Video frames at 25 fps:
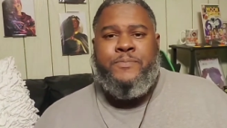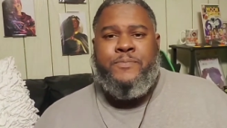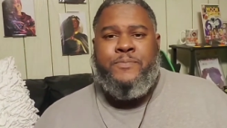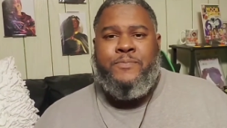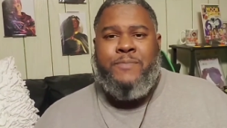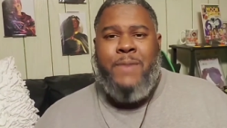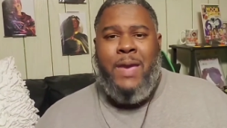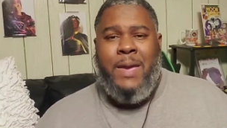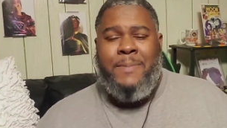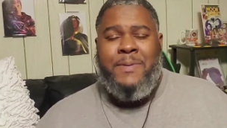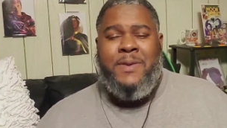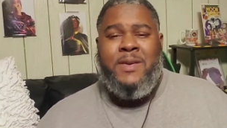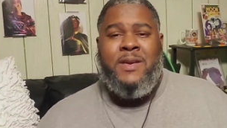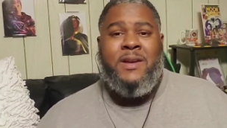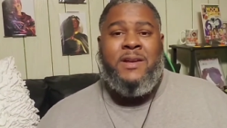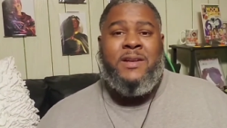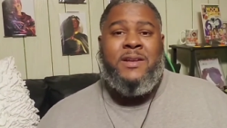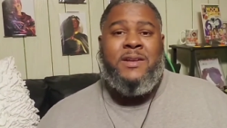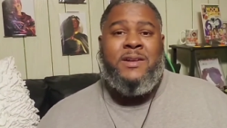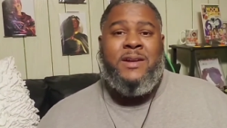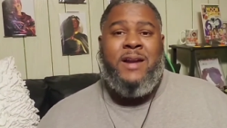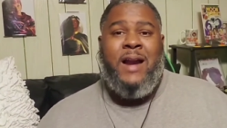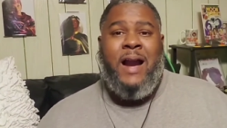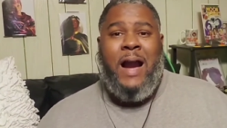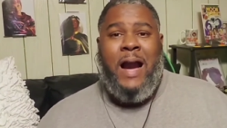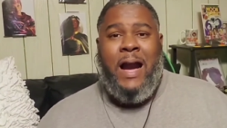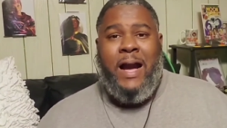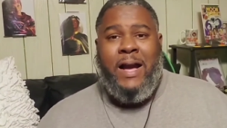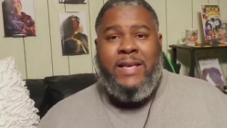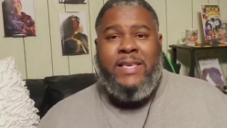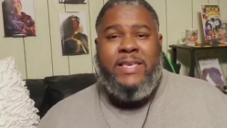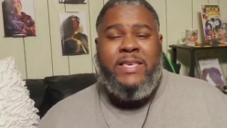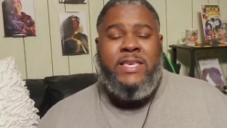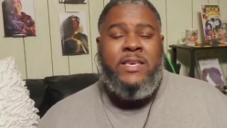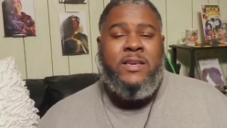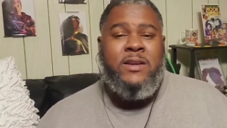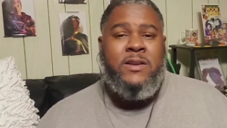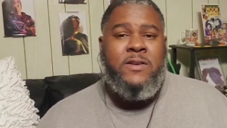maybe a
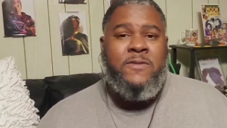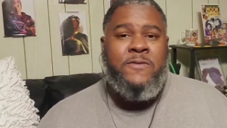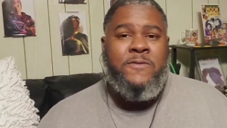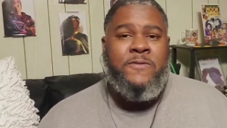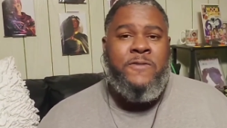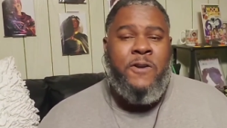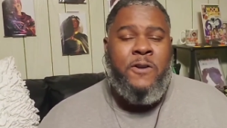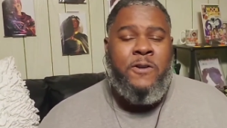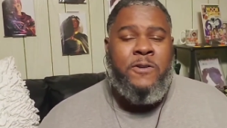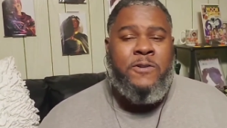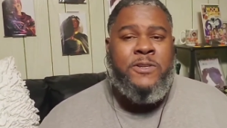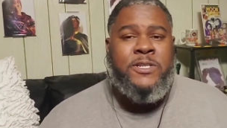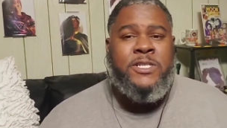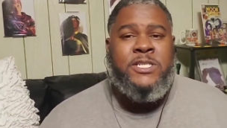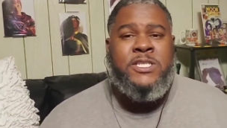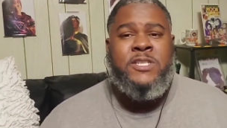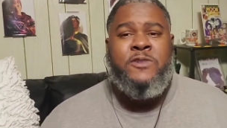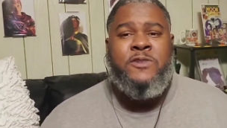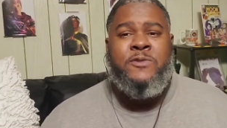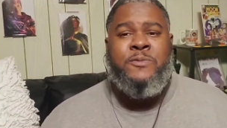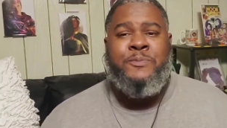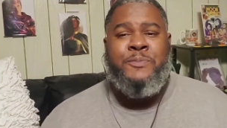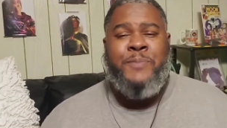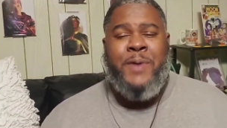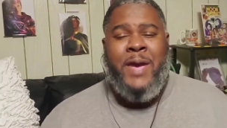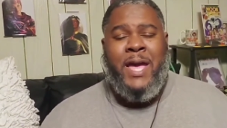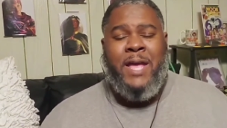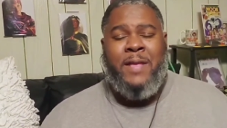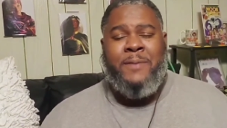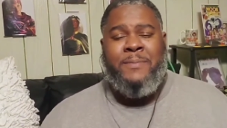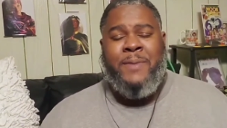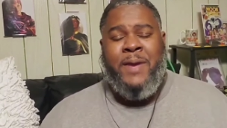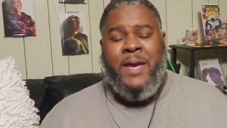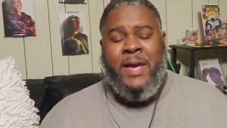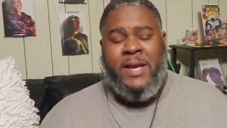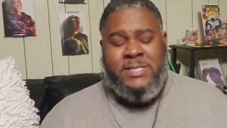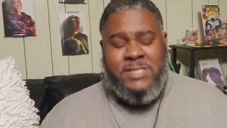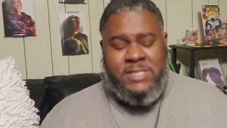cockier version of
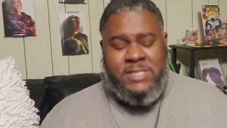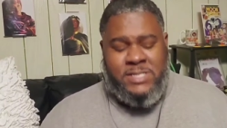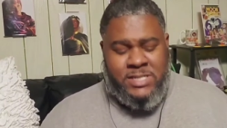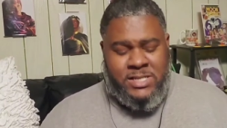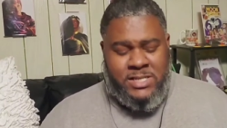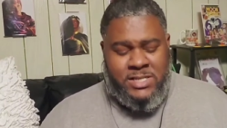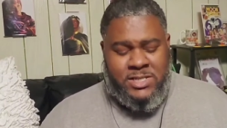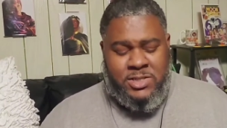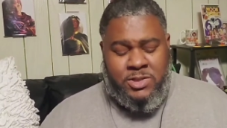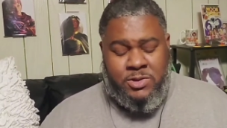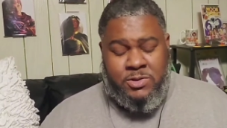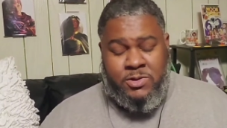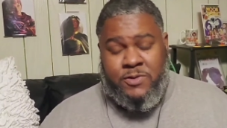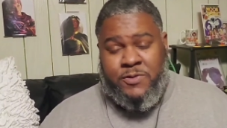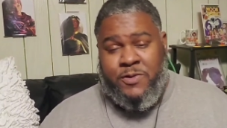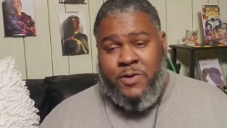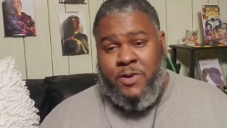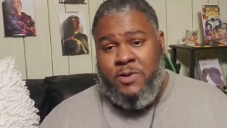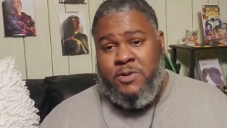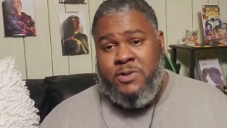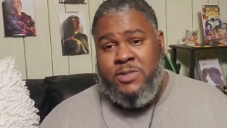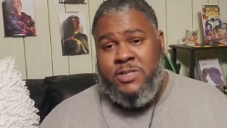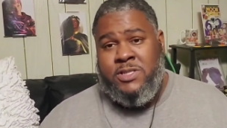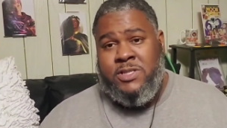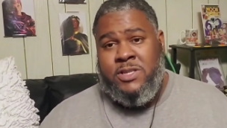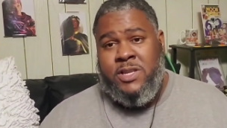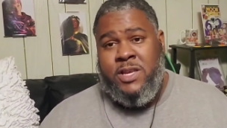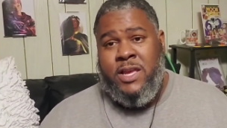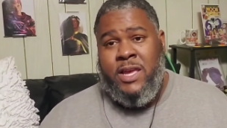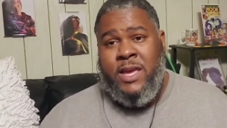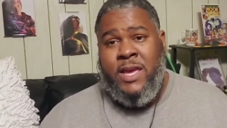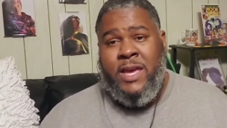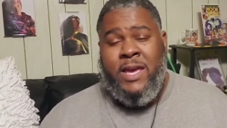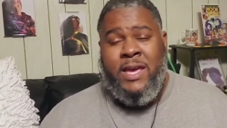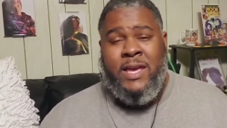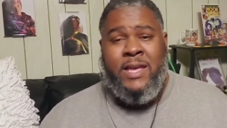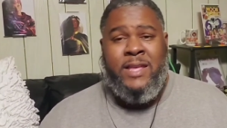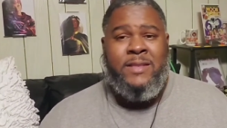Batman in this universe,
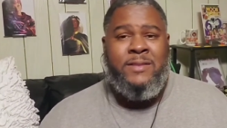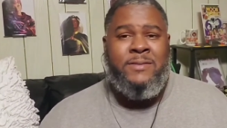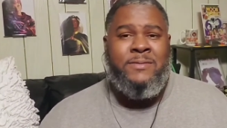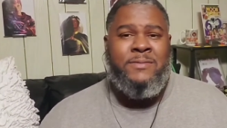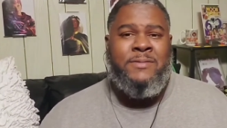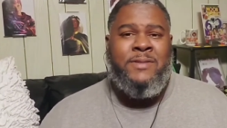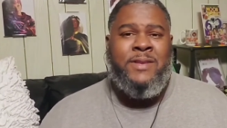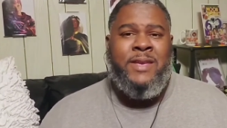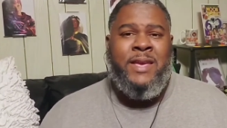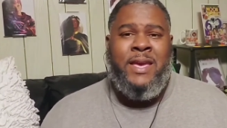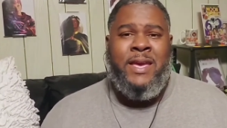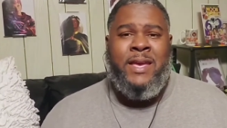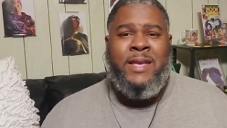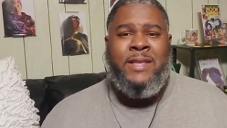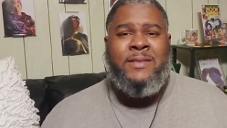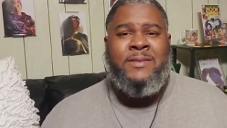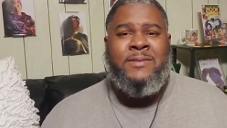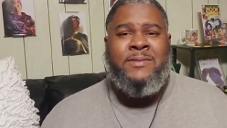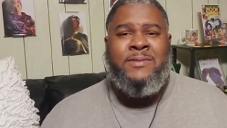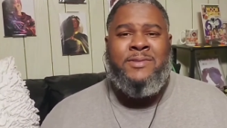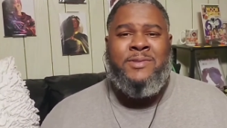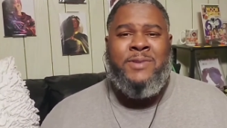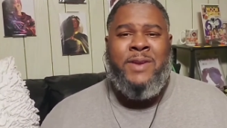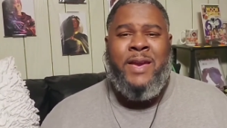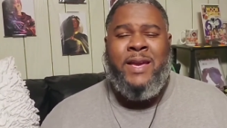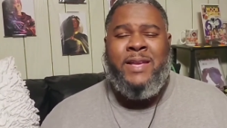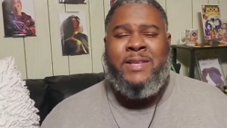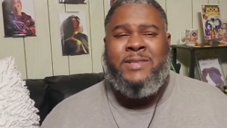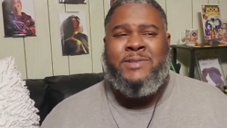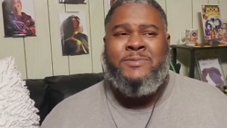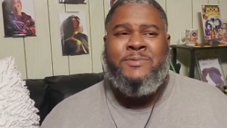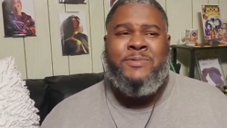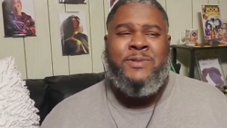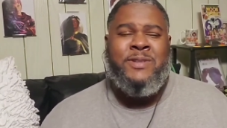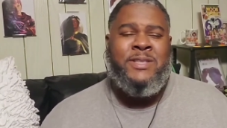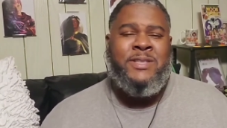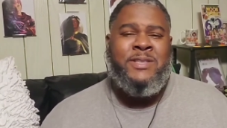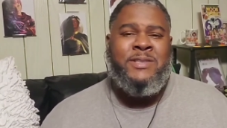and you hate to
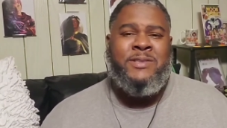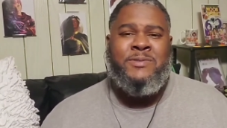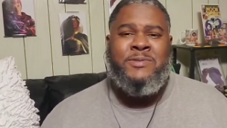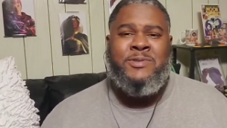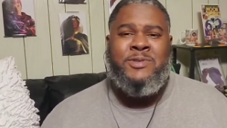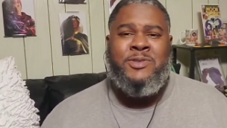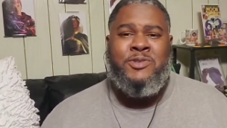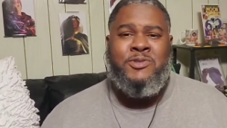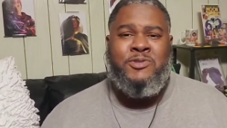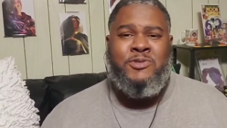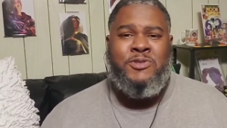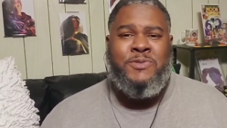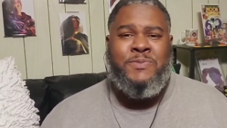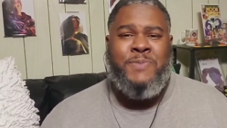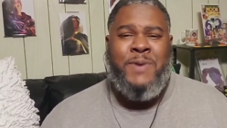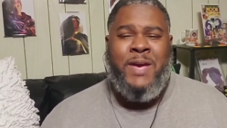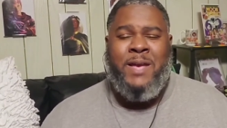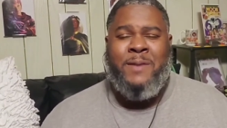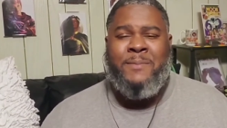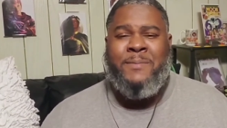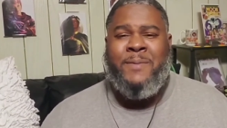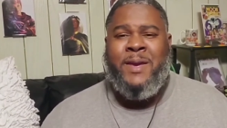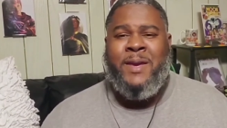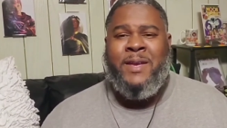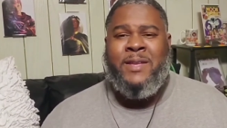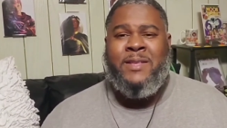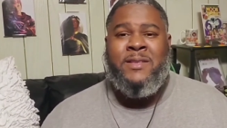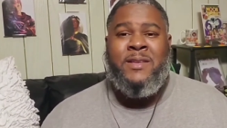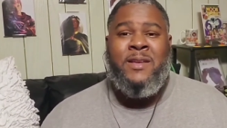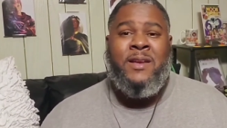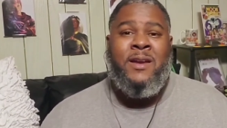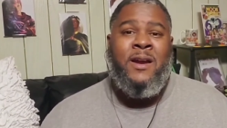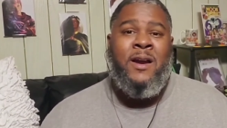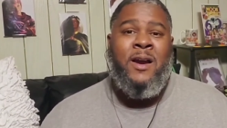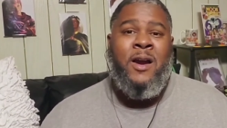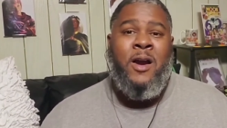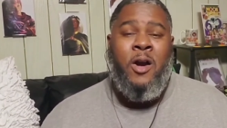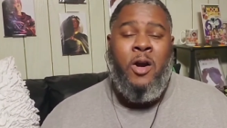really use Batman
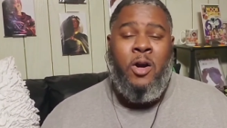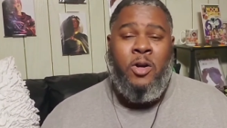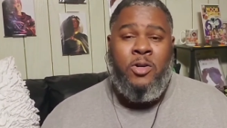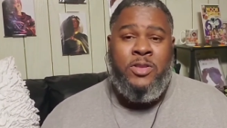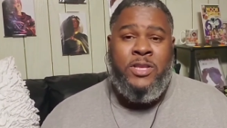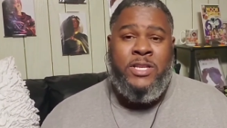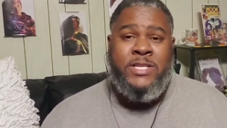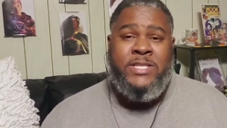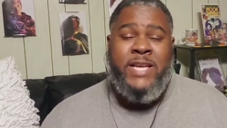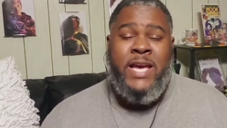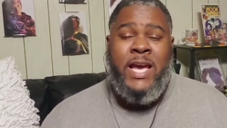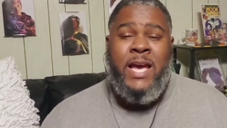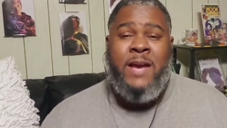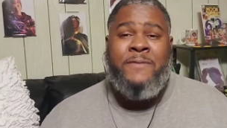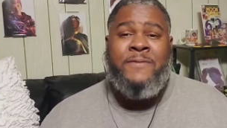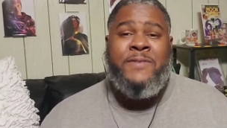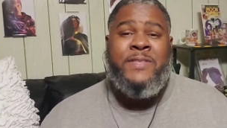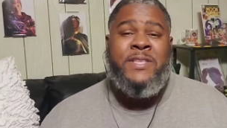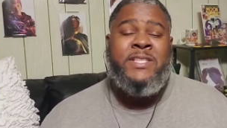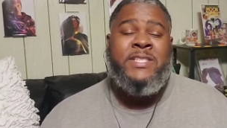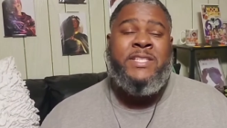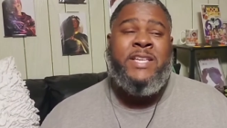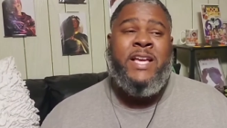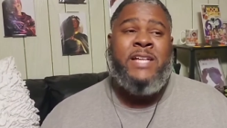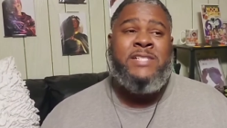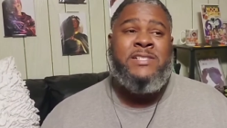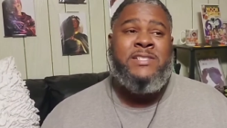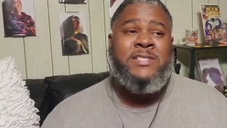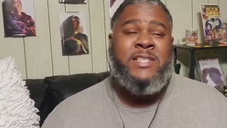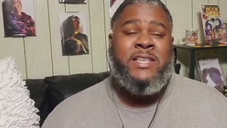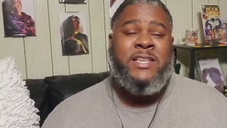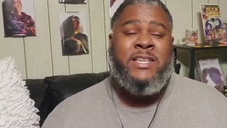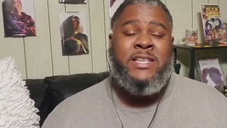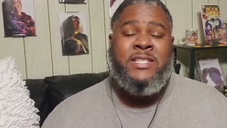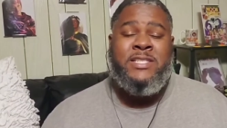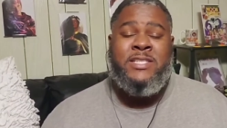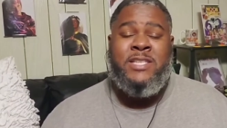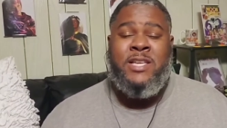all the time for these kind of
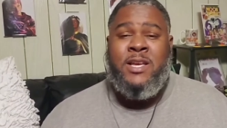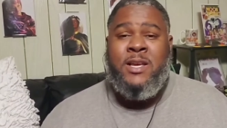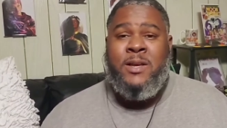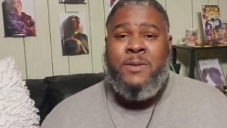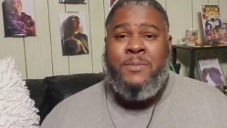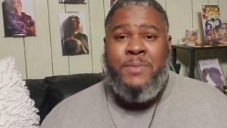things,